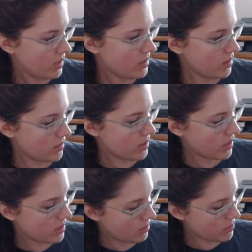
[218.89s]
So 6
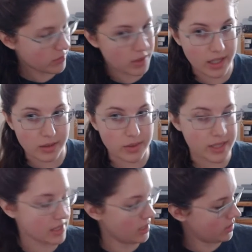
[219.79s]
times 4, like we
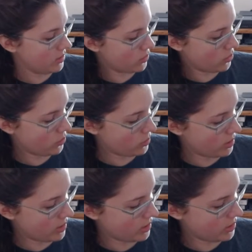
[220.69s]
said, is
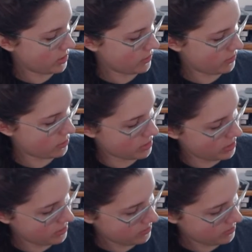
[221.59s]
24.